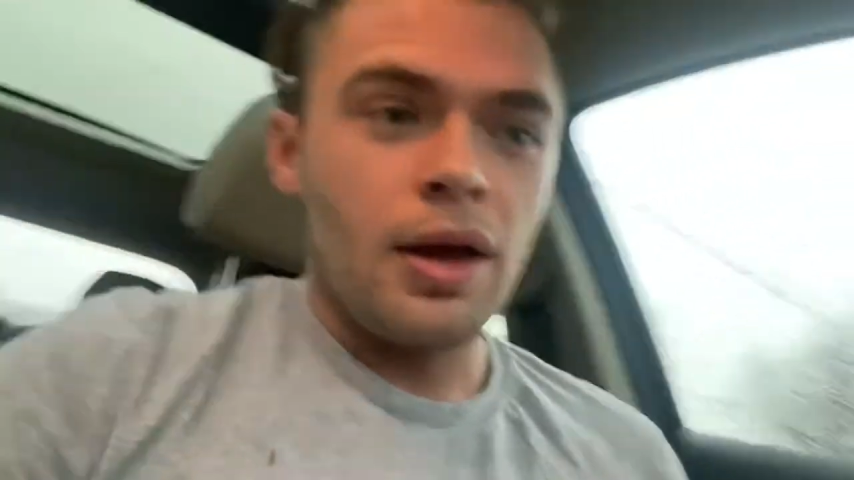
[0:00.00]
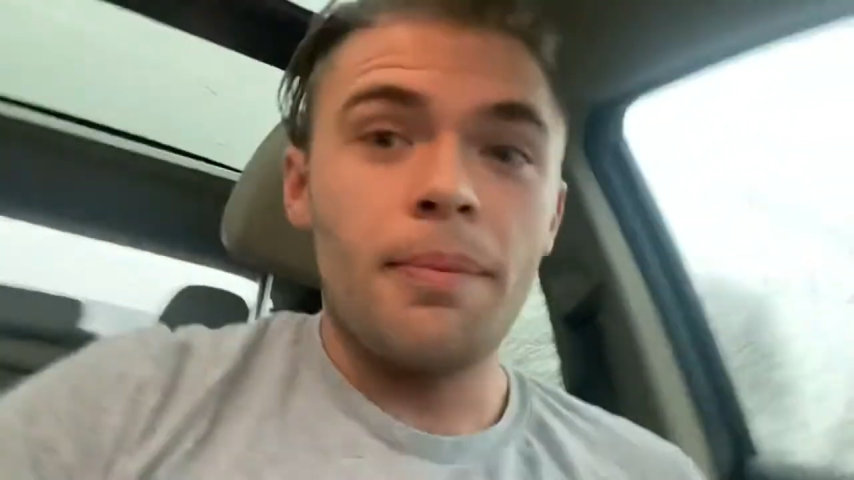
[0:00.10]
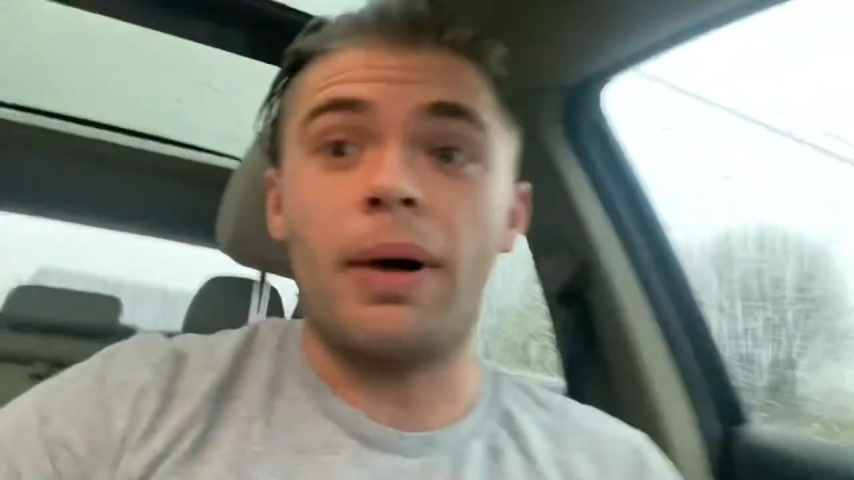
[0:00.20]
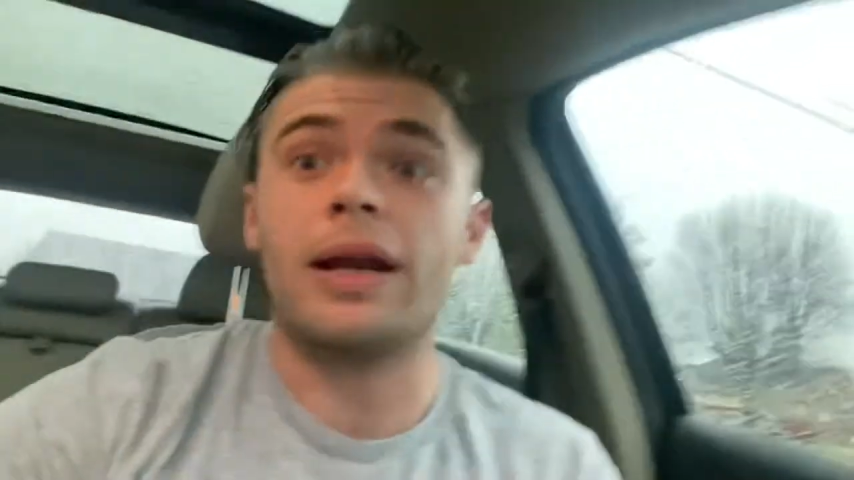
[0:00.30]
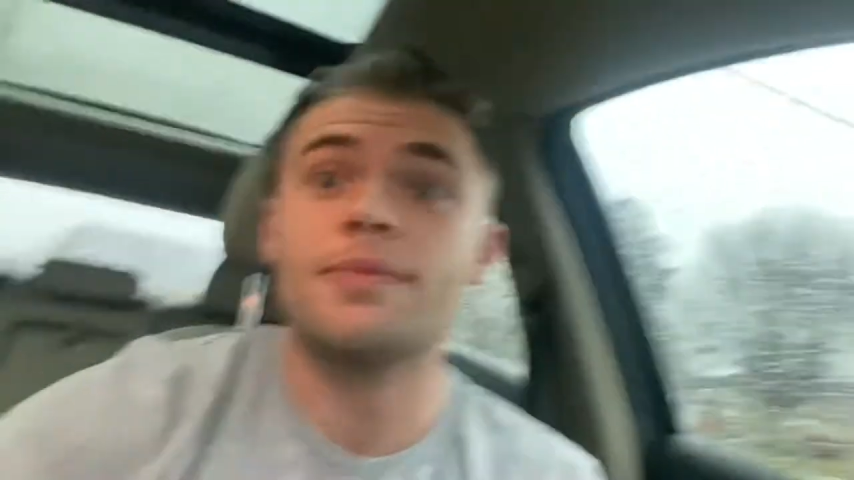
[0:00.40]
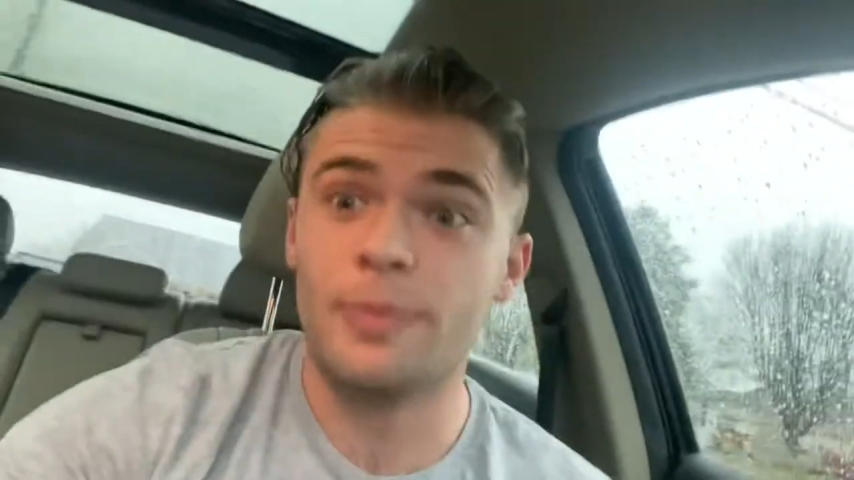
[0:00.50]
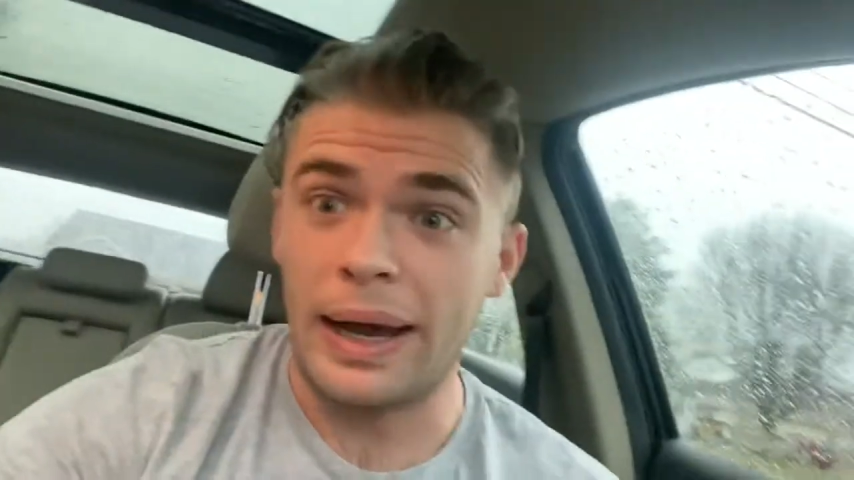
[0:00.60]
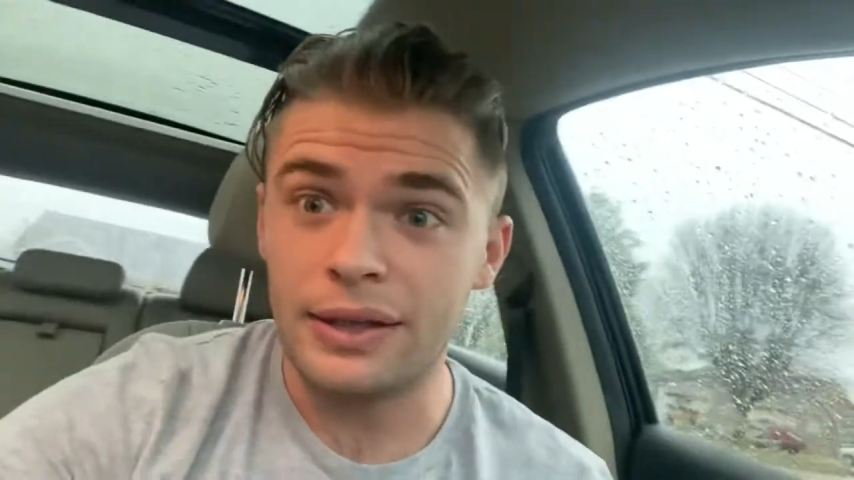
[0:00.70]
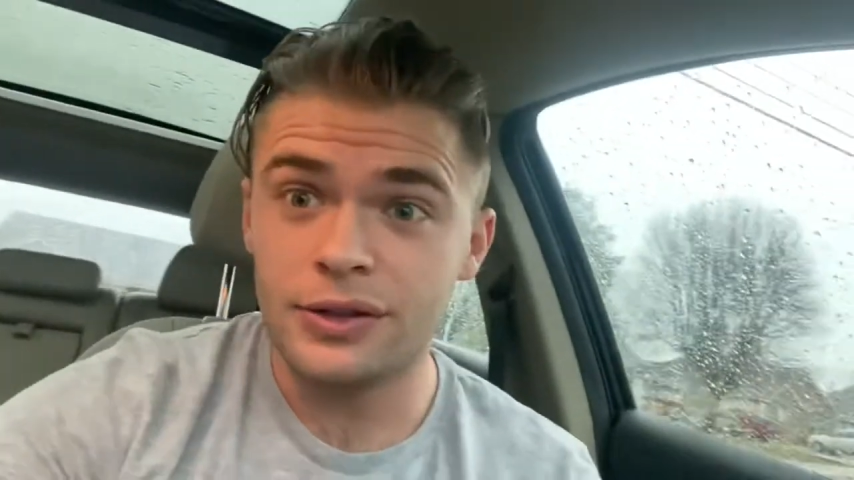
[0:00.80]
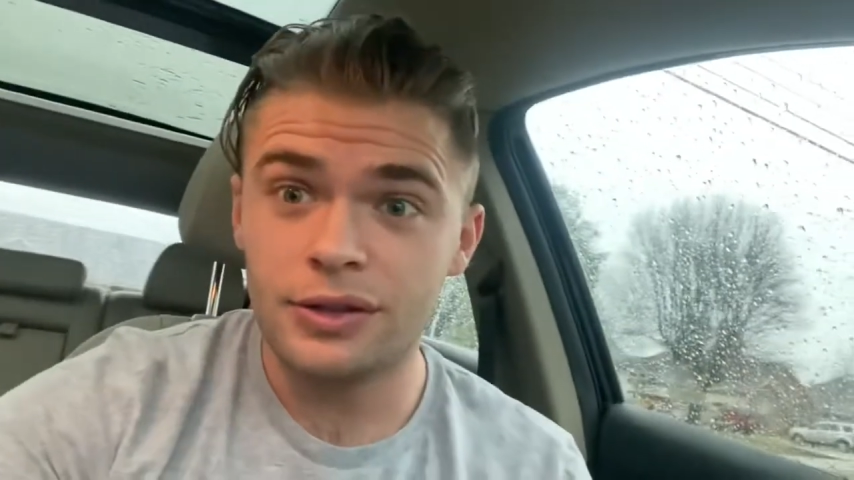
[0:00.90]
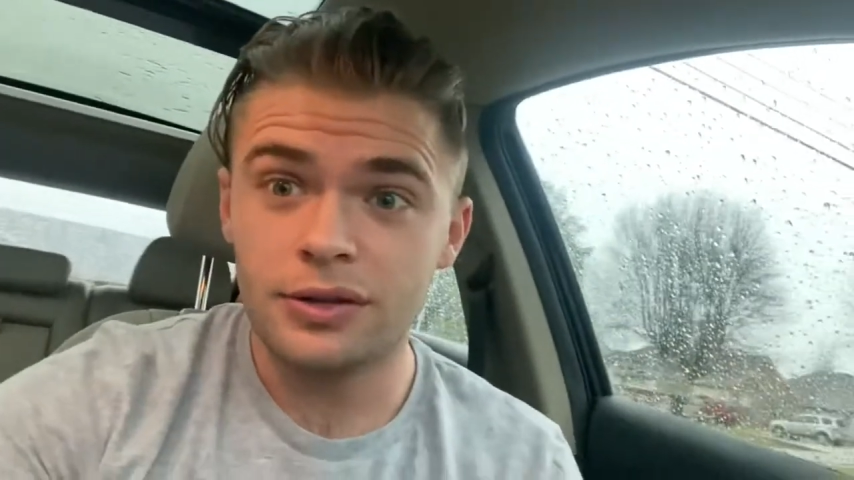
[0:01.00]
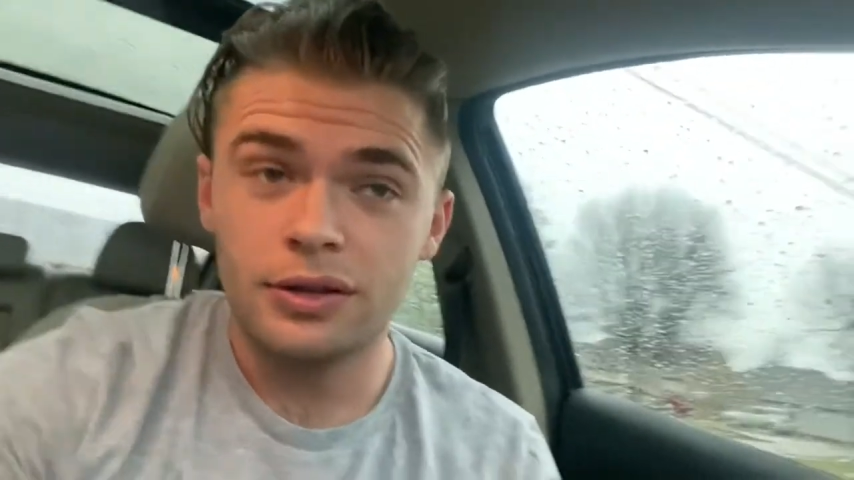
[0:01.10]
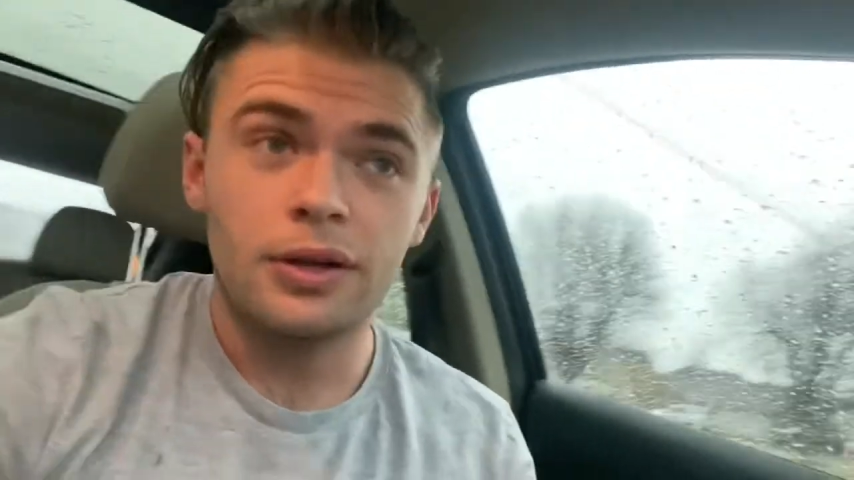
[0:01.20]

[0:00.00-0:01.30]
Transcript: name's Max.